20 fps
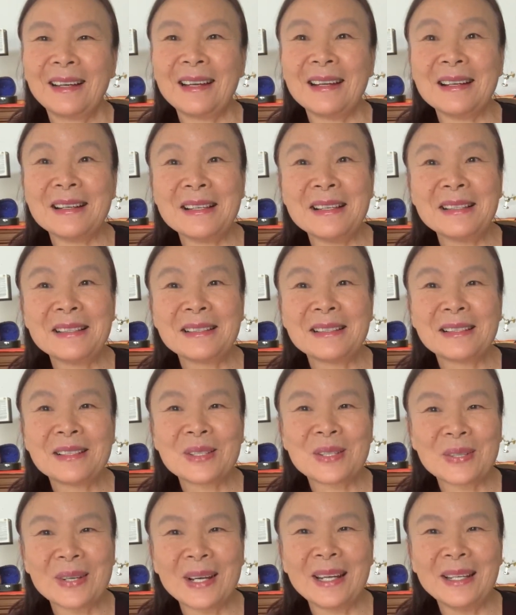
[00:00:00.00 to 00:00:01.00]
At
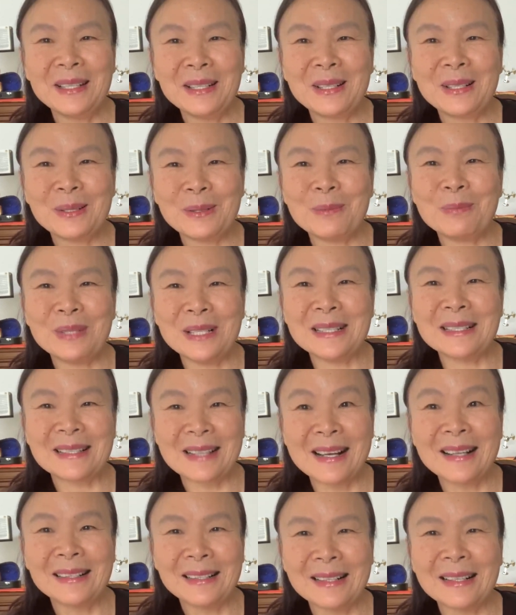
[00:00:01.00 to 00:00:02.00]
least try to
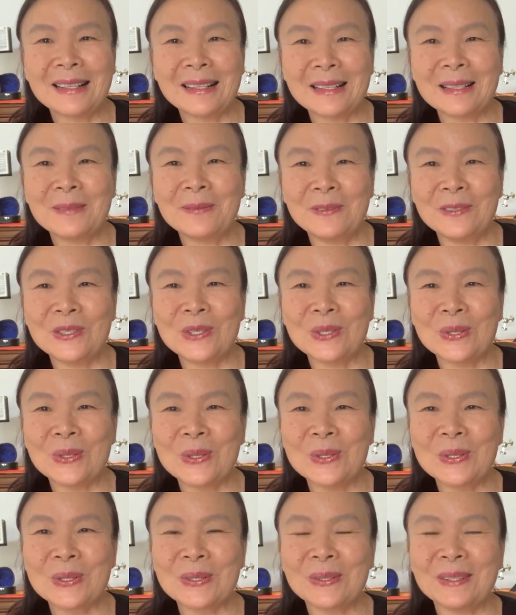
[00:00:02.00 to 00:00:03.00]
sound like a
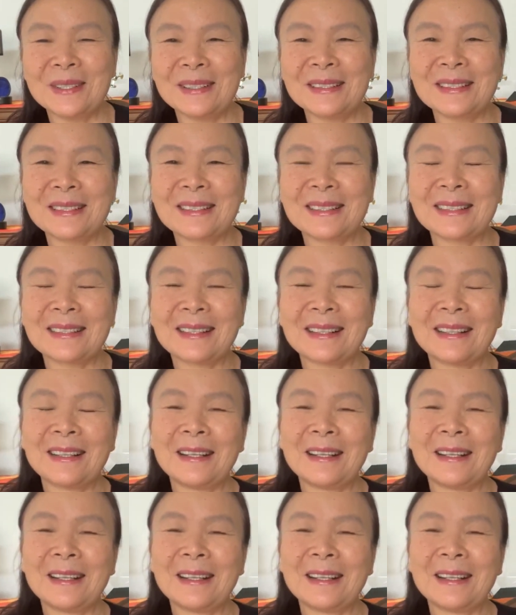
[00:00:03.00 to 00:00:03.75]
virtuosolist.